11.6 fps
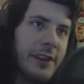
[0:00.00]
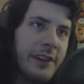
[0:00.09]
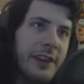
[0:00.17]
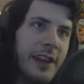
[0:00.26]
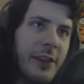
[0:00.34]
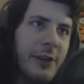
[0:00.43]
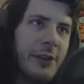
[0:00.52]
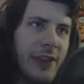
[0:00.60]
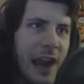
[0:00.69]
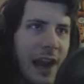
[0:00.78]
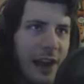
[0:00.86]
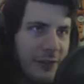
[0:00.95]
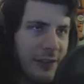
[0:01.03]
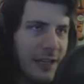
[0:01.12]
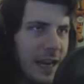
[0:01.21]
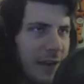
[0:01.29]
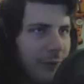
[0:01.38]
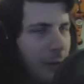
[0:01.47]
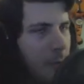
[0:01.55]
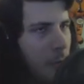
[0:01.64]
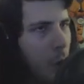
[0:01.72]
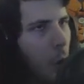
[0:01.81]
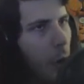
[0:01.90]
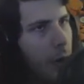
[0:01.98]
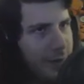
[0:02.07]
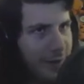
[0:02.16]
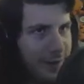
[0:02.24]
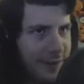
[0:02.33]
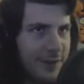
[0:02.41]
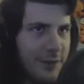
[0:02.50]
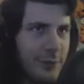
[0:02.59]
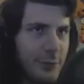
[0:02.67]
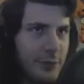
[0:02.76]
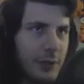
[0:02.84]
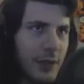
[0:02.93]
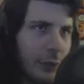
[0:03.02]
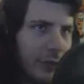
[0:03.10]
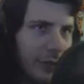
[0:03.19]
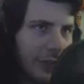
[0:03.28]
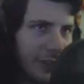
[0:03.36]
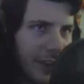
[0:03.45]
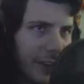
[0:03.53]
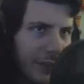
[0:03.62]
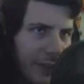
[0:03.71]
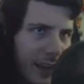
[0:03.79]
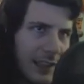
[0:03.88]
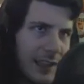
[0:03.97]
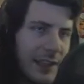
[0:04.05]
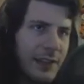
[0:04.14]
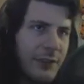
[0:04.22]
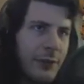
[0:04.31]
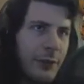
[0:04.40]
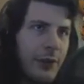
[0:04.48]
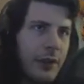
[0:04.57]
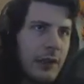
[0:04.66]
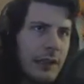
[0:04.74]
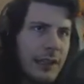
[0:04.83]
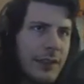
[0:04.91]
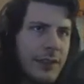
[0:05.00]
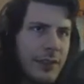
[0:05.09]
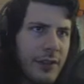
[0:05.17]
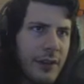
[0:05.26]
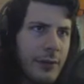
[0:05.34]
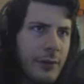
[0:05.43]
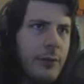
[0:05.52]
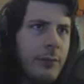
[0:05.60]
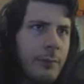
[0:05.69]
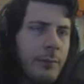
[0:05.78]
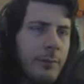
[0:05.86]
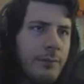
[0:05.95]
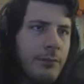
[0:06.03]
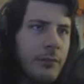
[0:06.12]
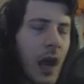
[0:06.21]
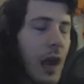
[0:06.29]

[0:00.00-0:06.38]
ending, there is actually even more to do. Load your save file and enter the glitch zone.